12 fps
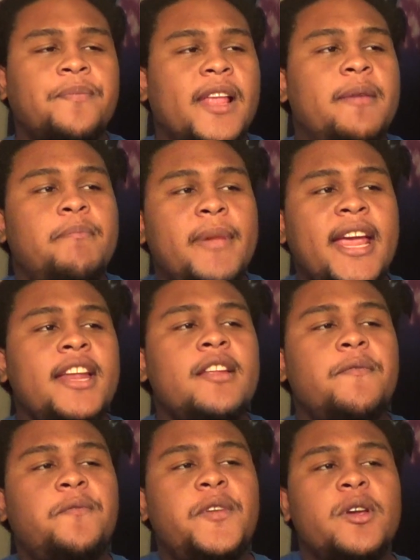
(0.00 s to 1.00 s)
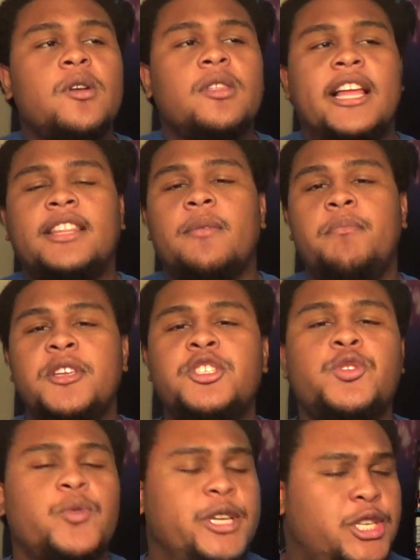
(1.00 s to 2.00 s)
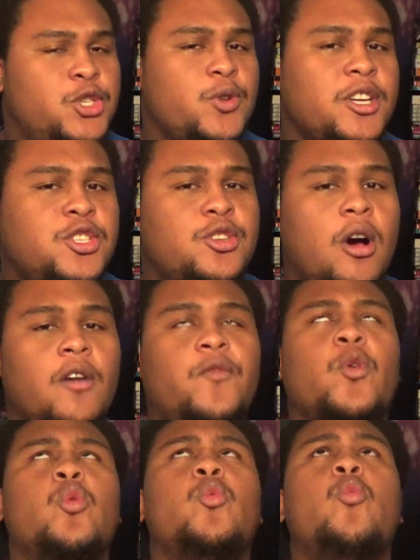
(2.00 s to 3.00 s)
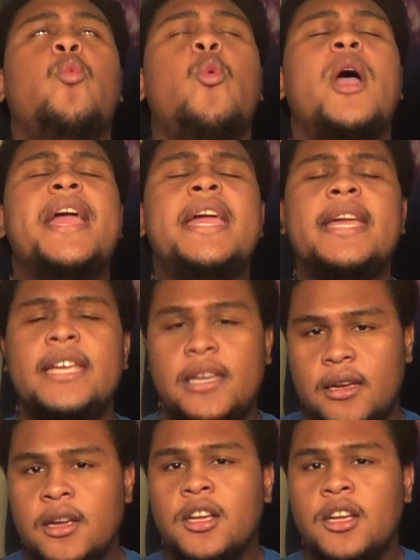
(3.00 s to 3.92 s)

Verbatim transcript: it made it feel like the mystery stretched on for way